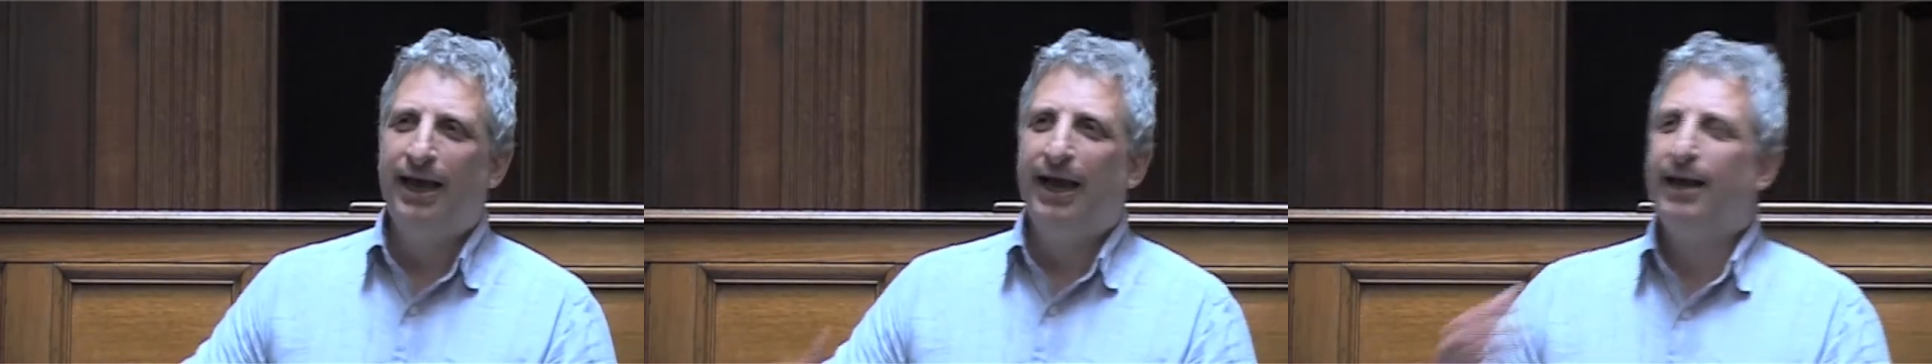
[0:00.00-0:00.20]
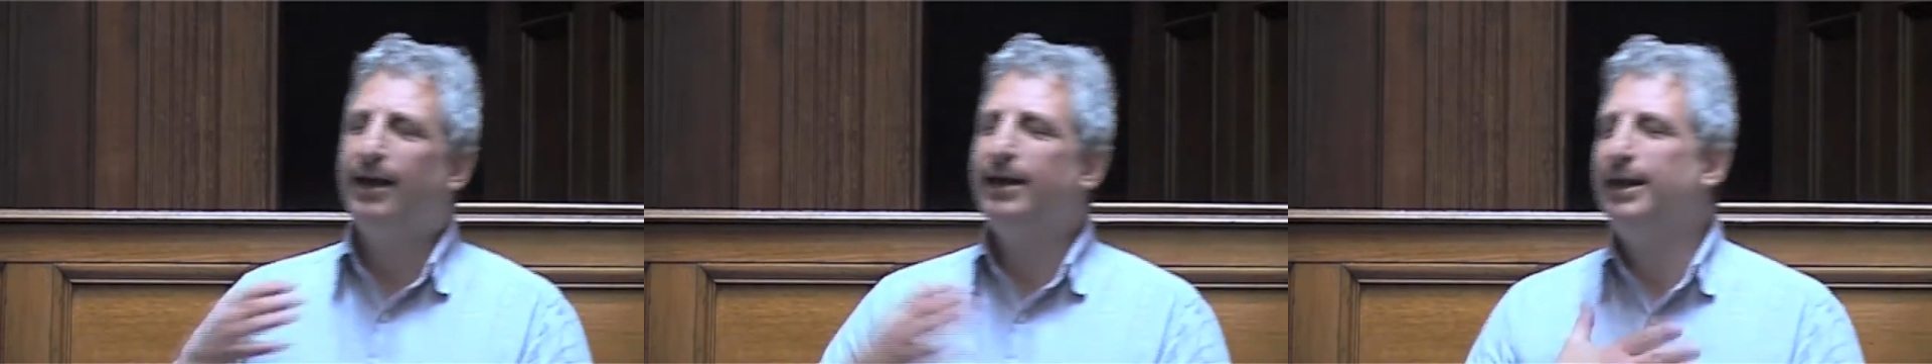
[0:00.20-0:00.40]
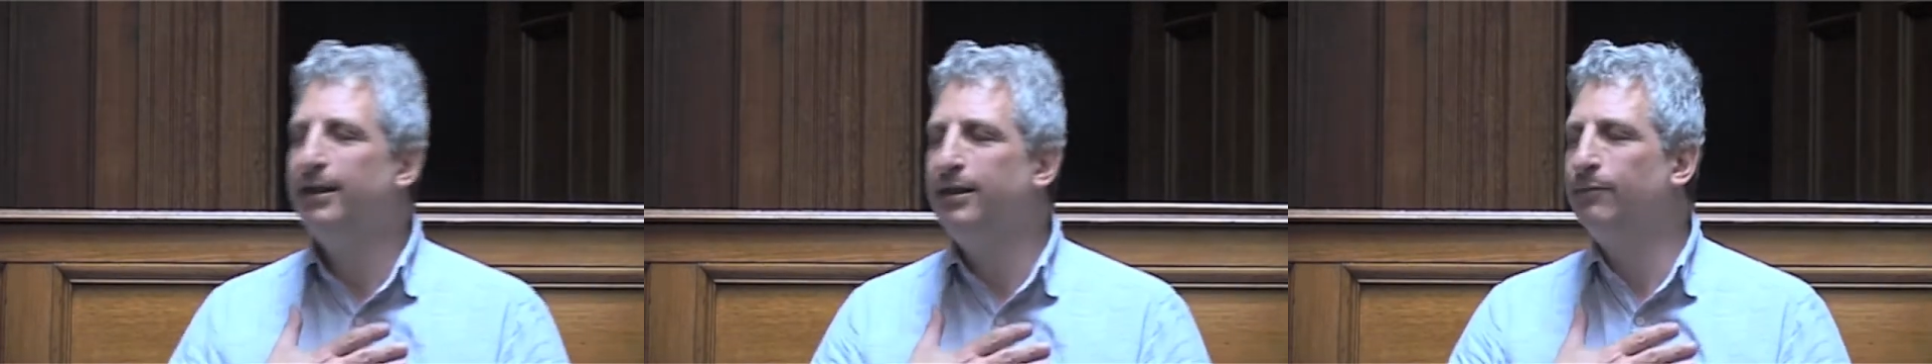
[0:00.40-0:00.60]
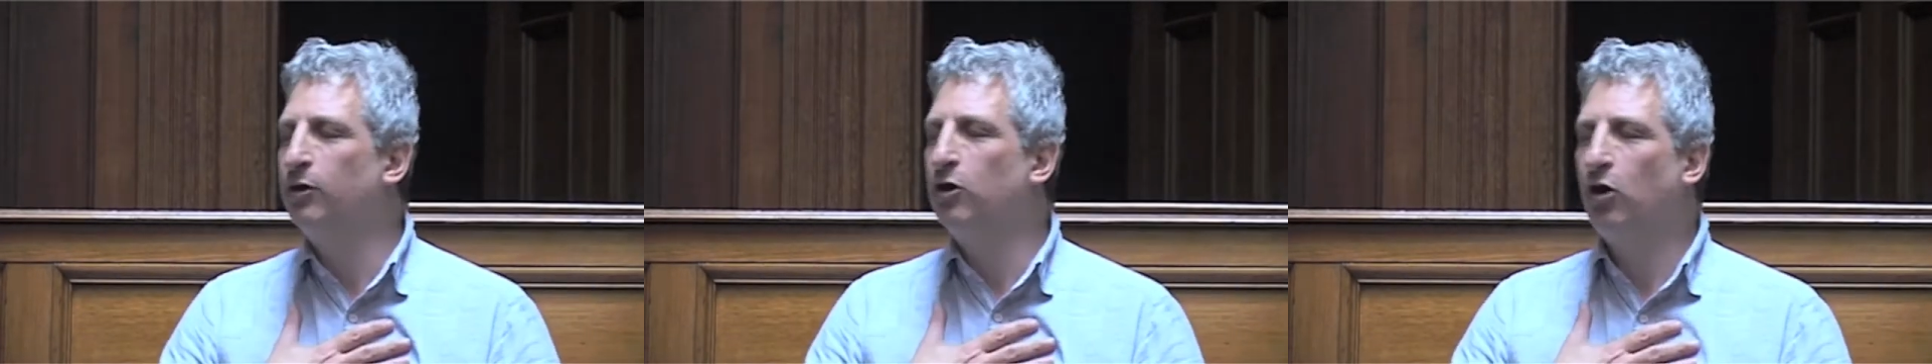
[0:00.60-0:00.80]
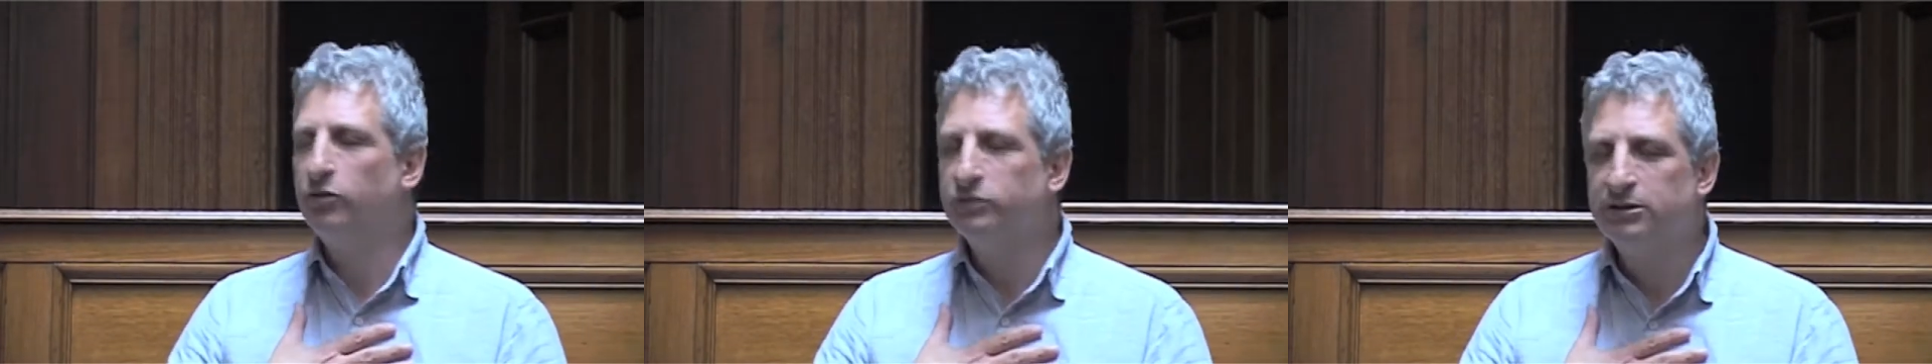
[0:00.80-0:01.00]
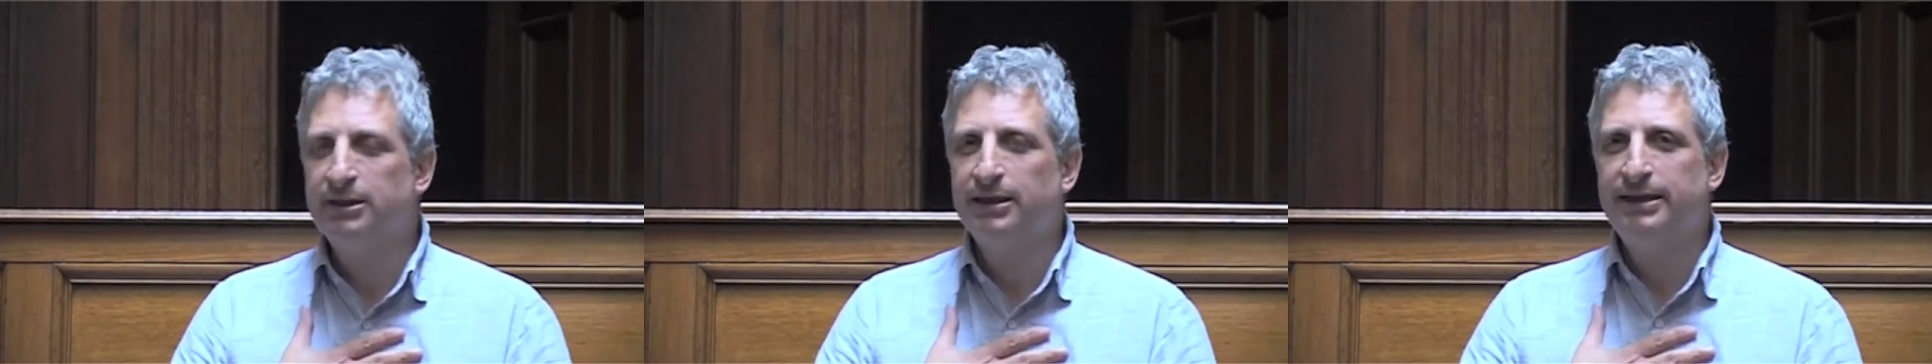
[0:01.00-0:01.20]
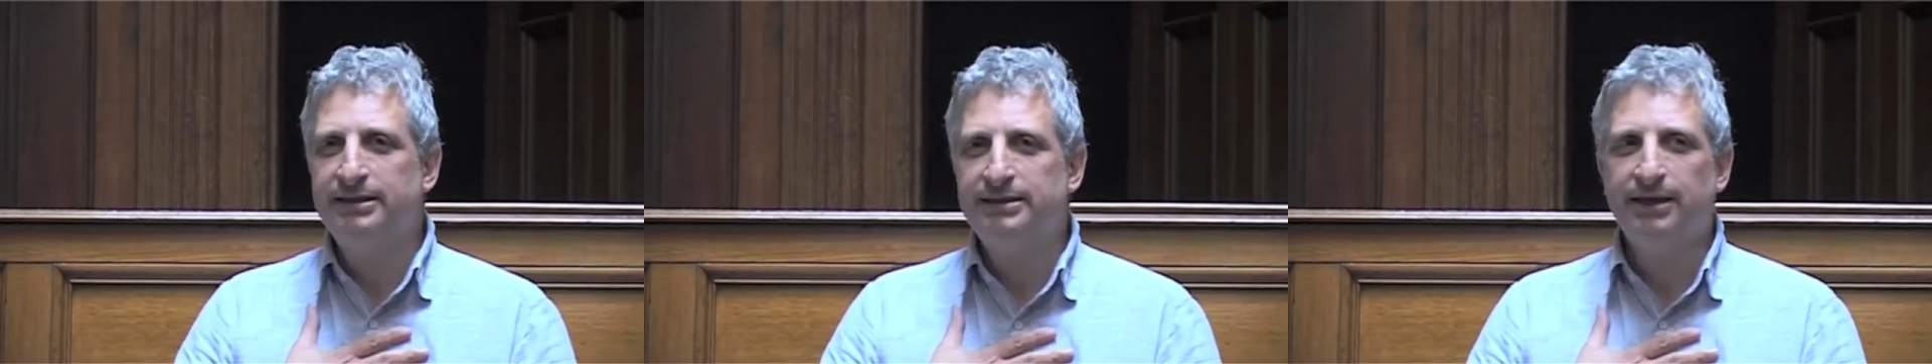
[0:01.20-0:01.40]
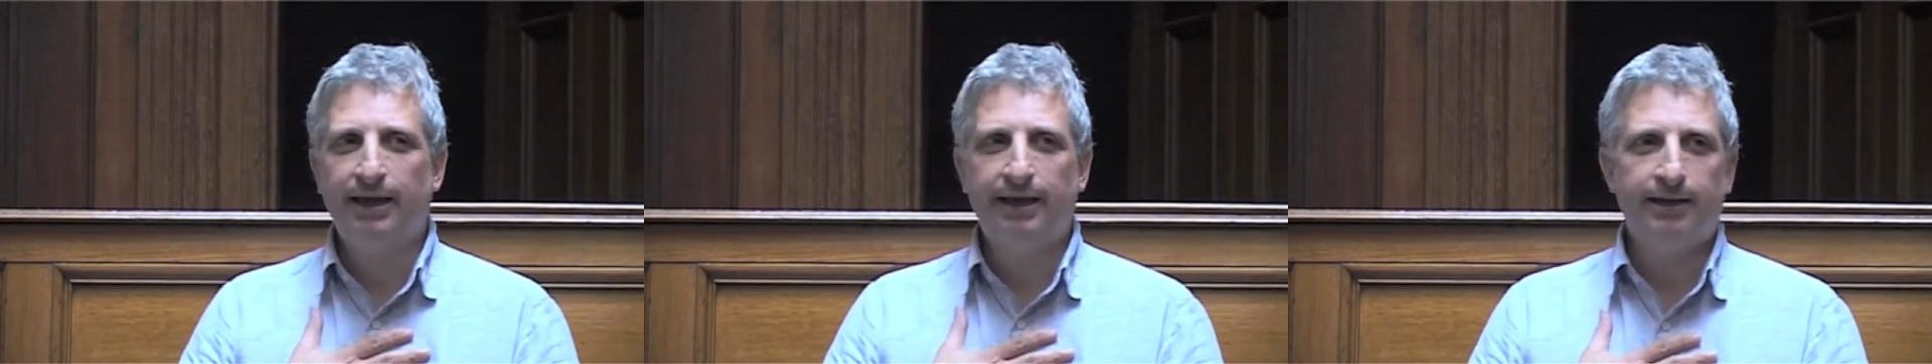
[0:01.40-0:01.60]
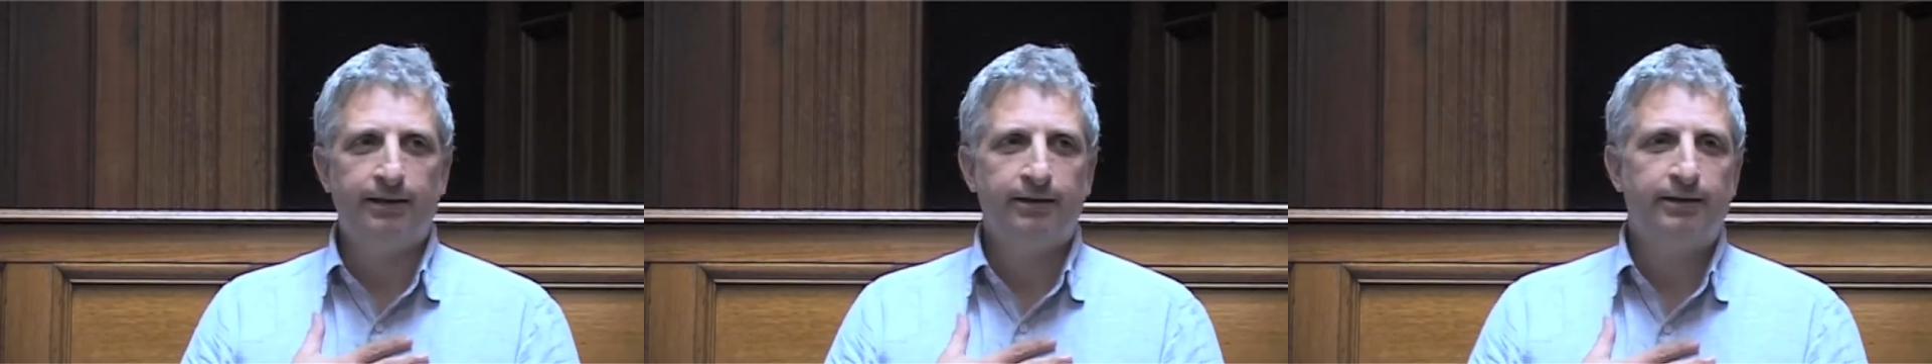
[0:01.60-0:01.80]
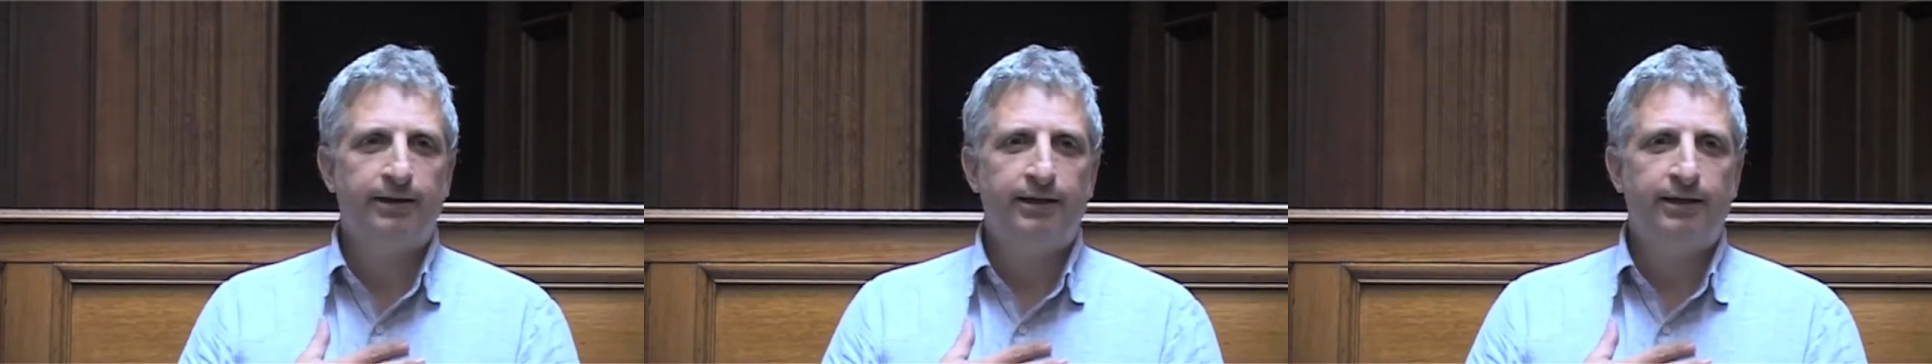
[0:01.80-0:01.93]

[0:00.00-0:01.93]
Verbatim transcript: and I hear them constantly saying,